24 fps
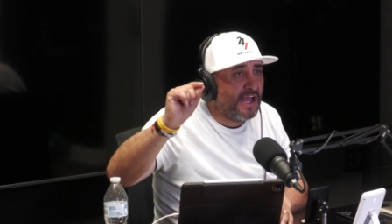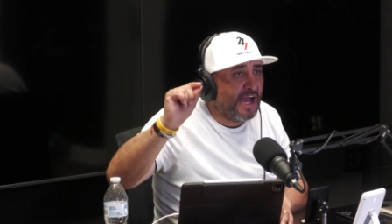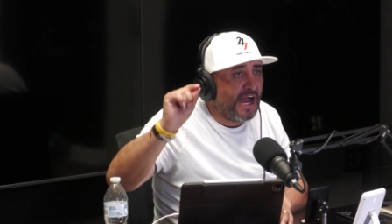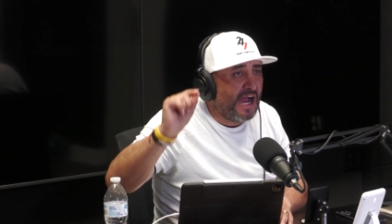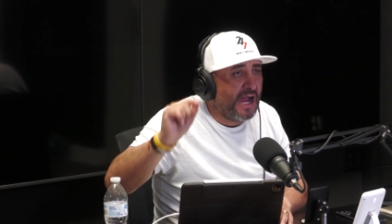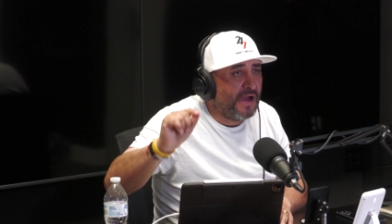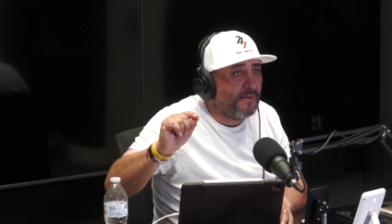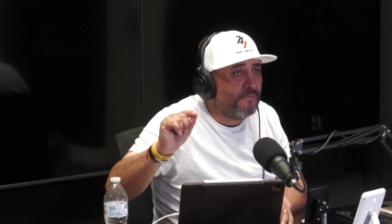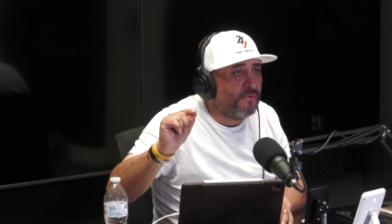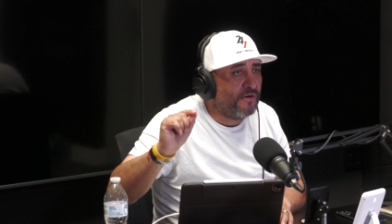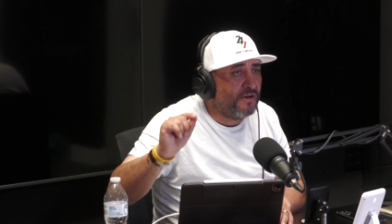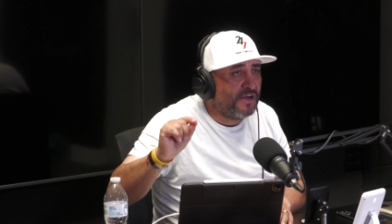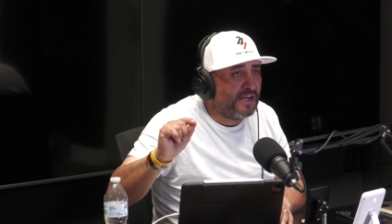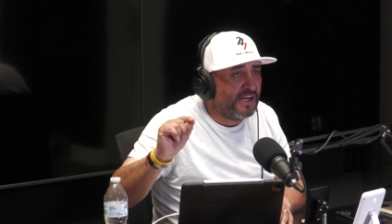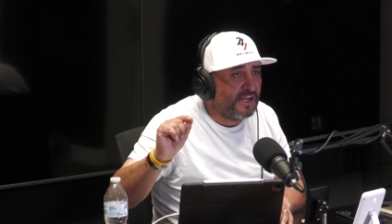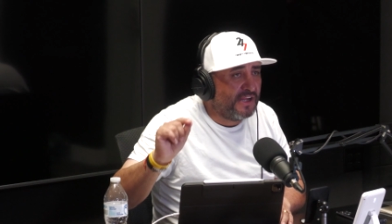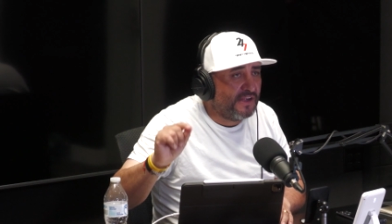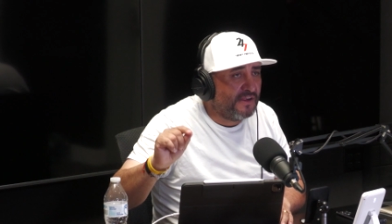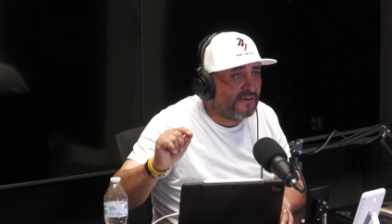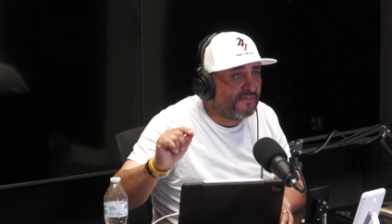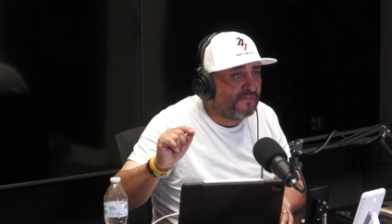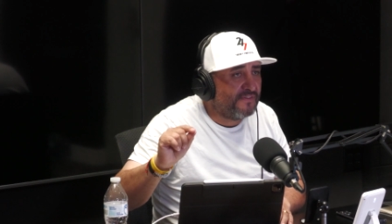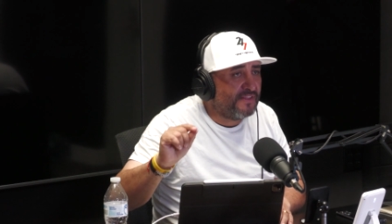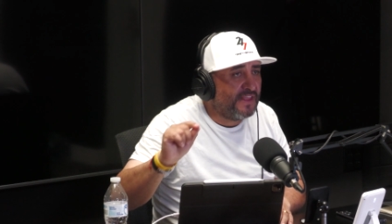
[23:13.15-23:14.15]
I
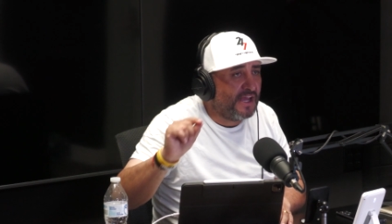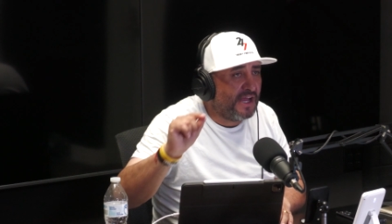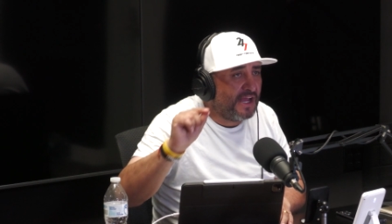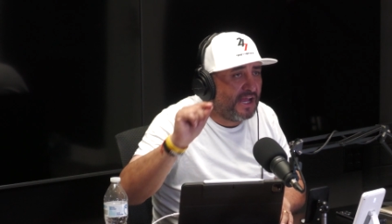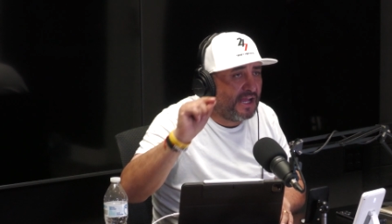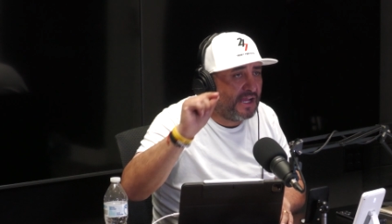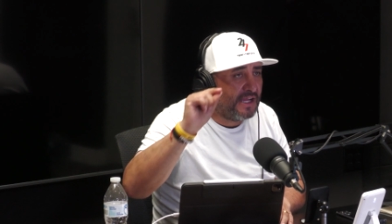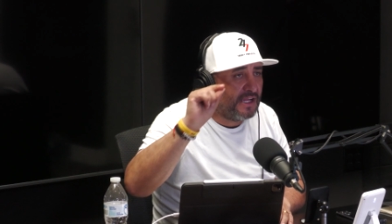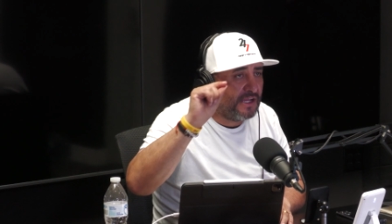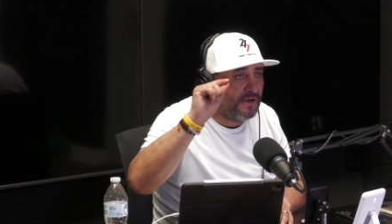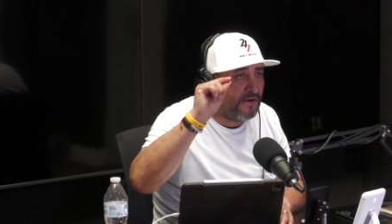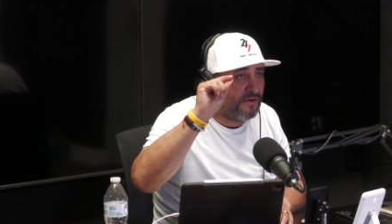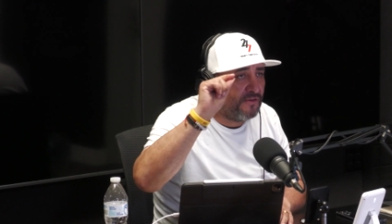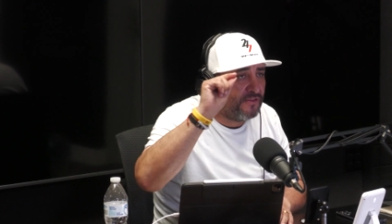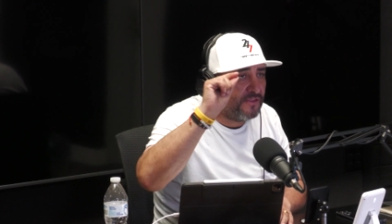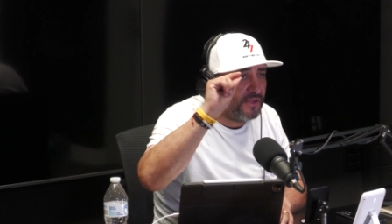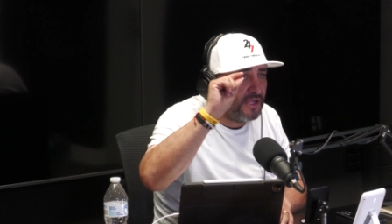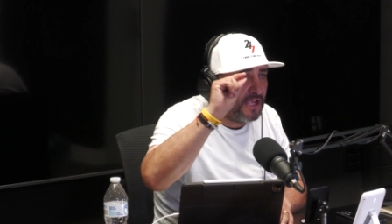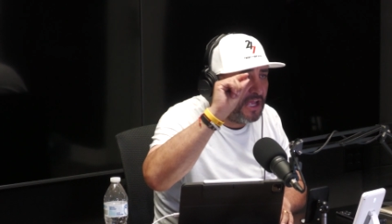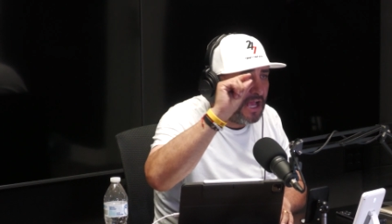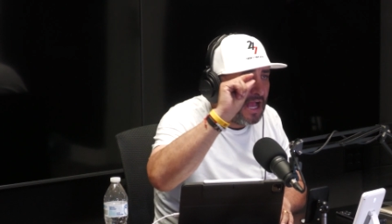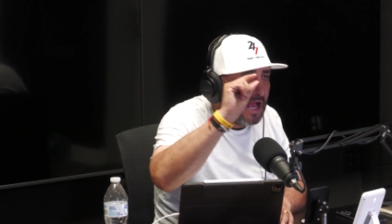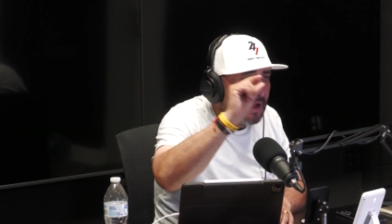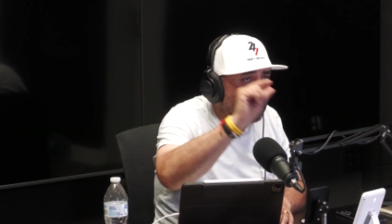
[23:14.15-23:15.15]
believe that on the
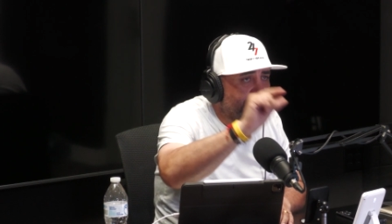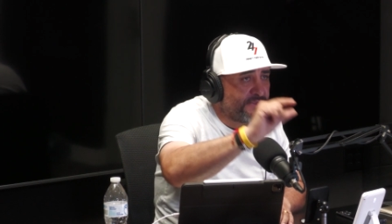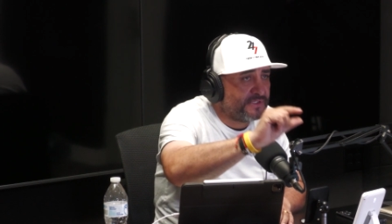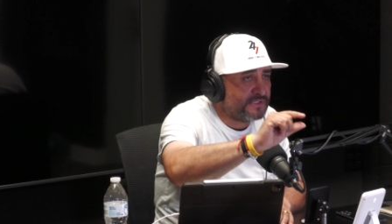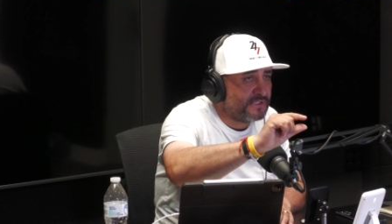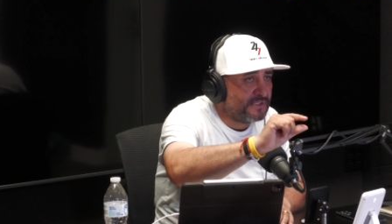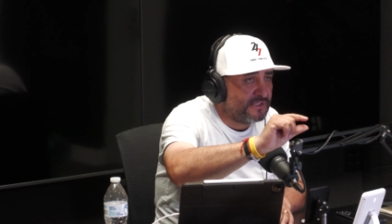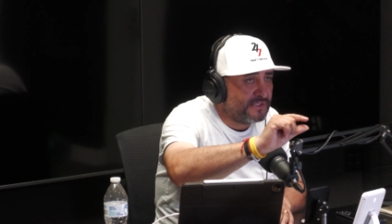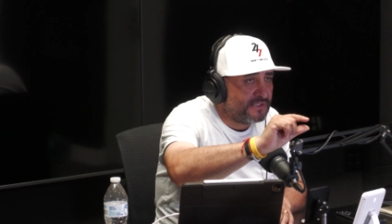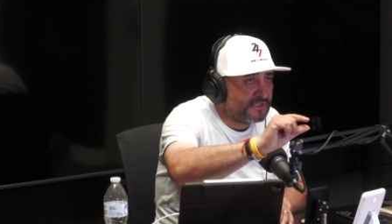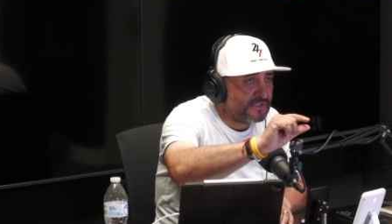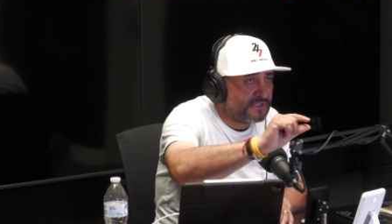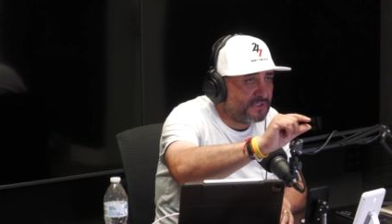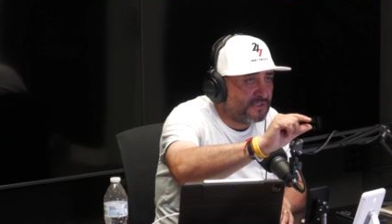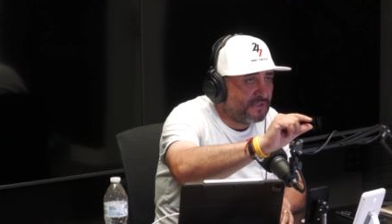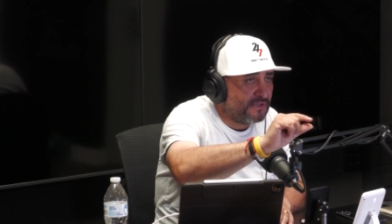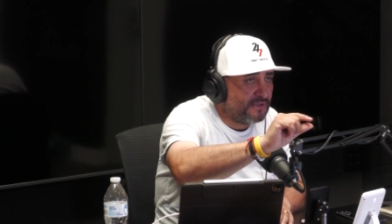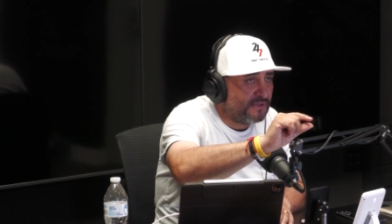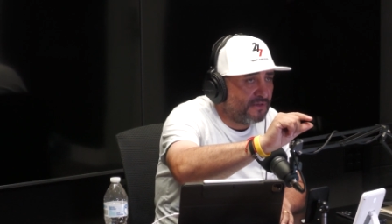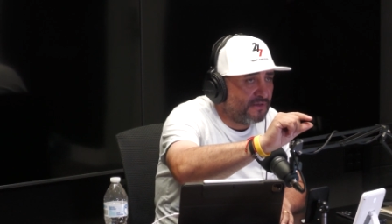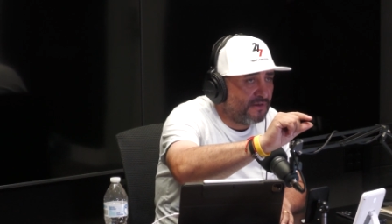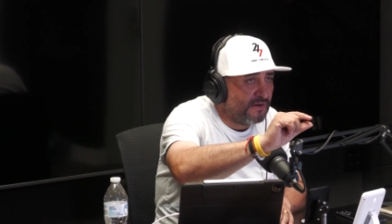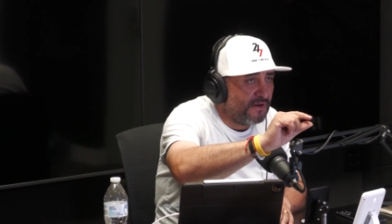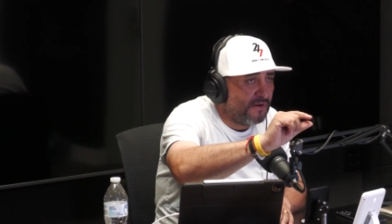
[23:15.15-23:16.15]
absence
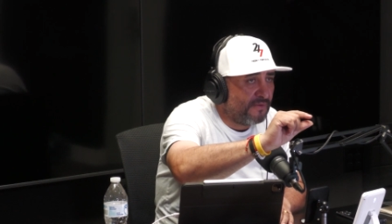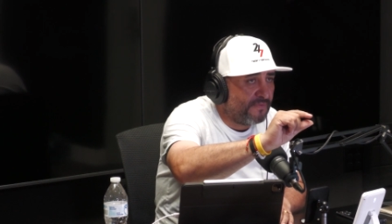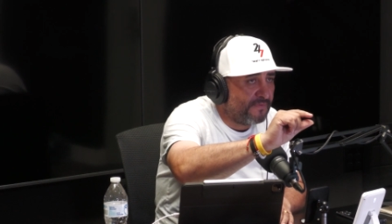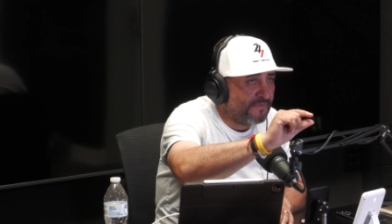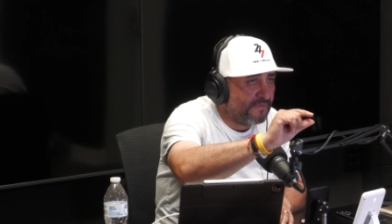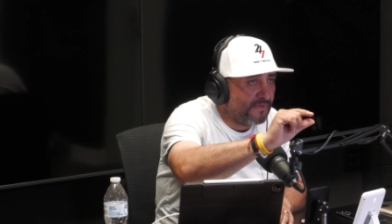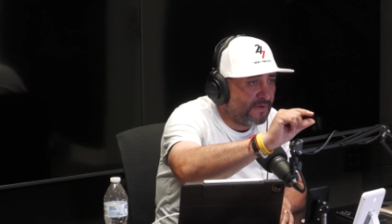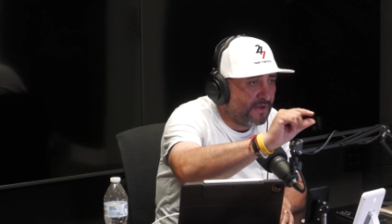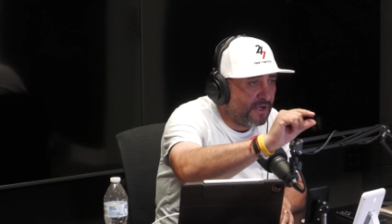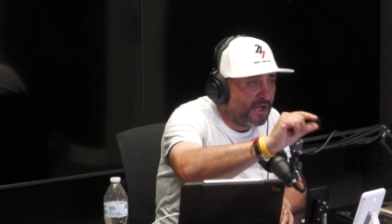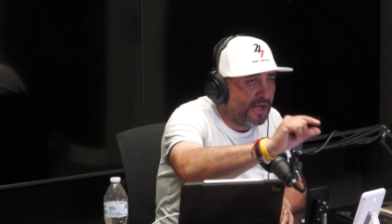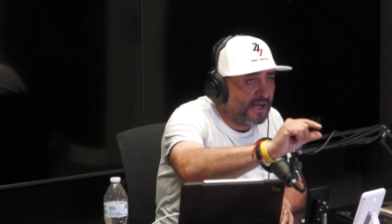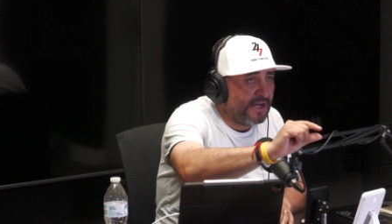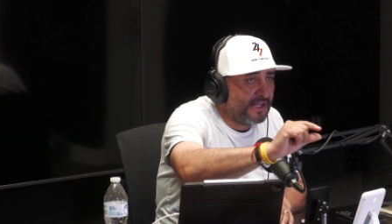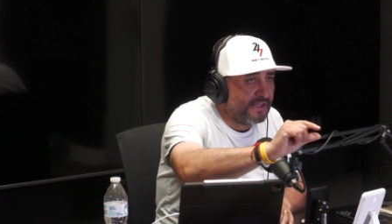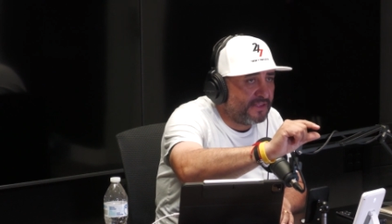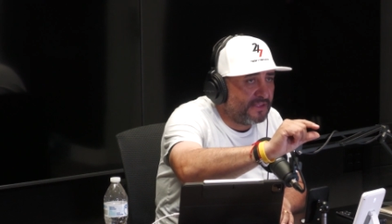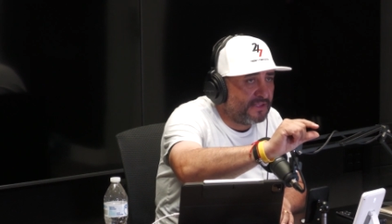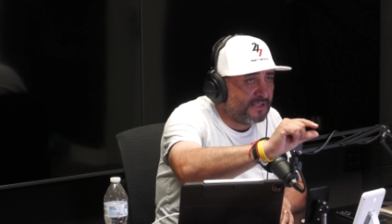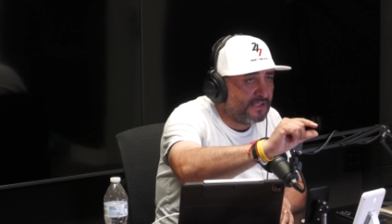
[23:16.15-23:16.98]
of God